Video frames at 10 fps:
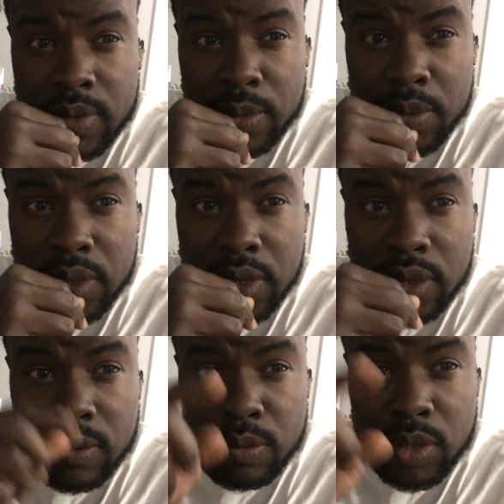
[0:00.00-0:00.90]
Let me tell
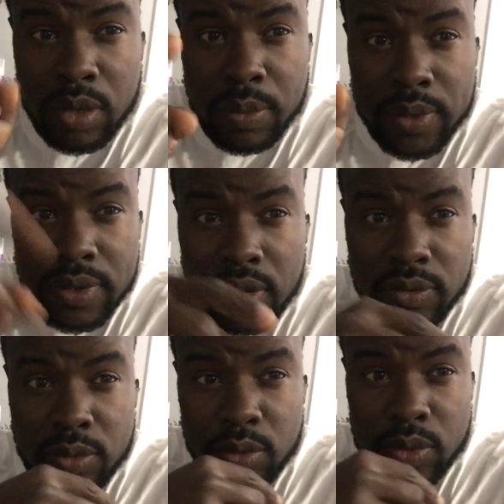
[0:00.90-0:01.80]
you, big up
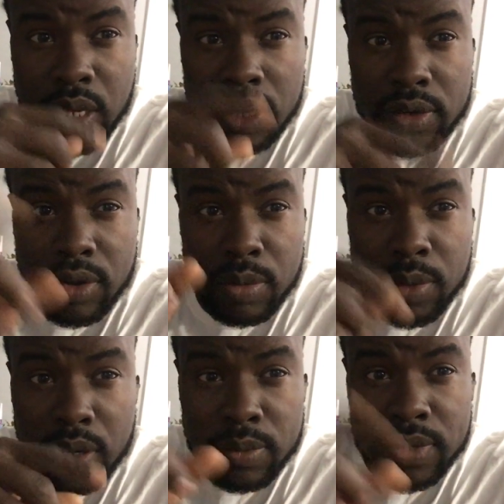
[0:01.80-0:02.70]
yourself, you. Because you know,
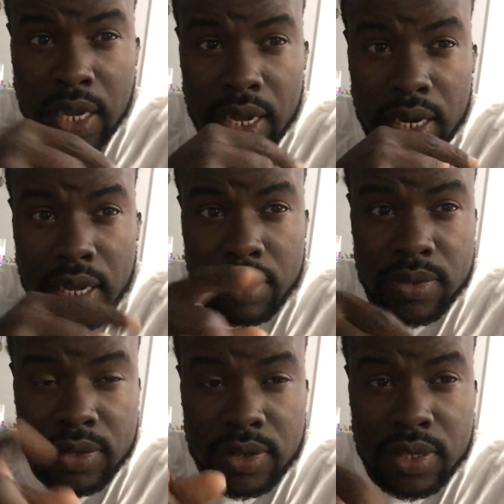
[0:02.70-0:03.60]
come skylight, like, me
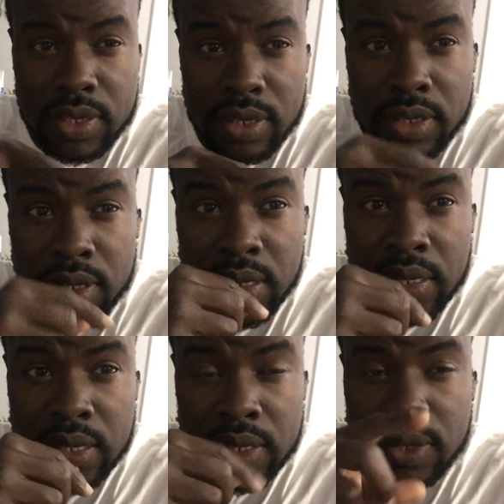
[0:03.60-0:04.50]
see your thing.
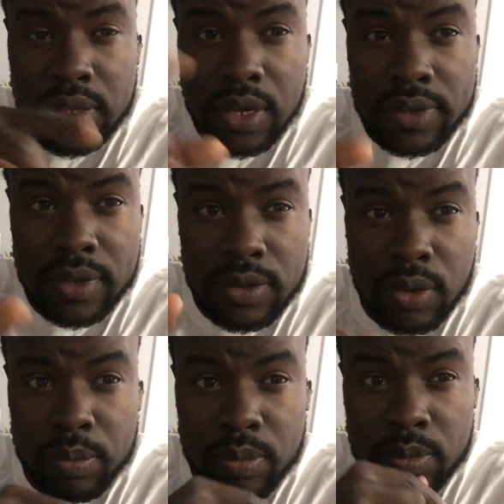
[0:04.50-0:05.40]
Your thing are set
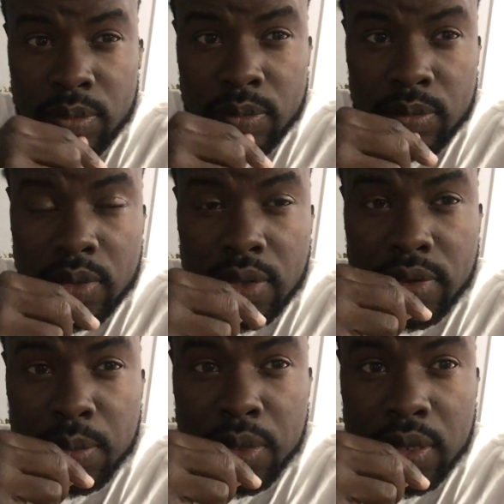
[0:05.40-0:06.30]
up. You
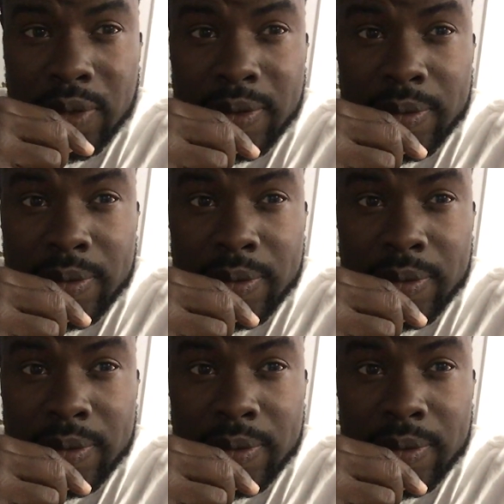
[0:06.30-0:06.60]
see me?